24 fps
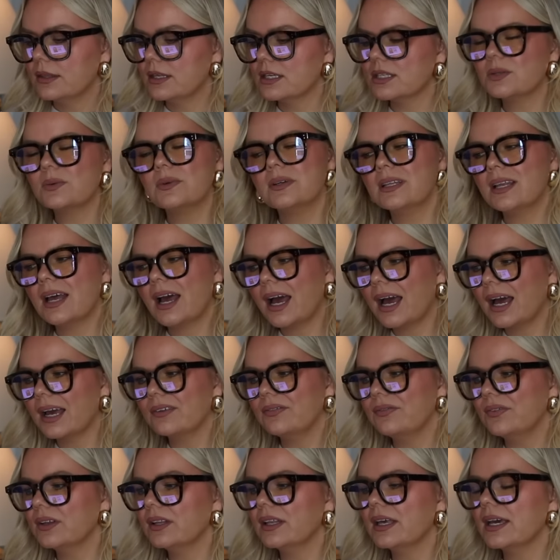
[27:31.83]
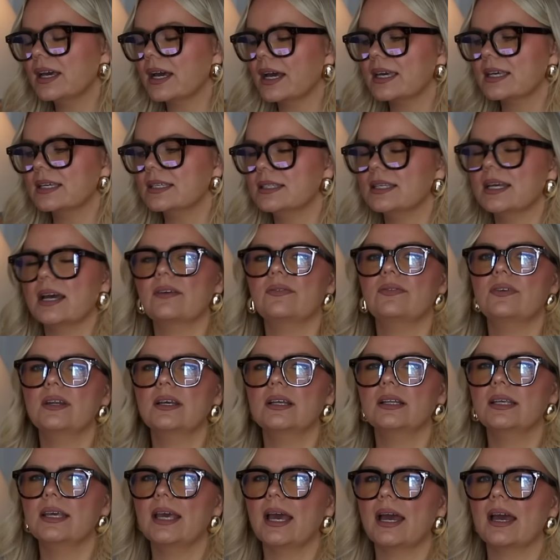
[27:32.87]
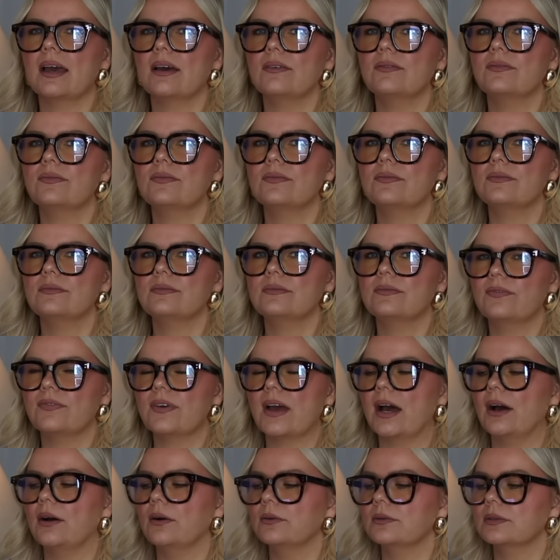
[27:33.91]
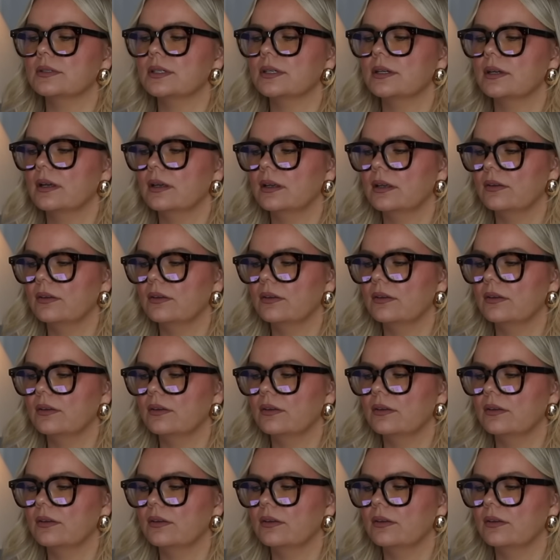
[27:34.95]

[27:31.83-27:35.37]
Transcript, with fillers: This one, I feel like I could definitely, I have found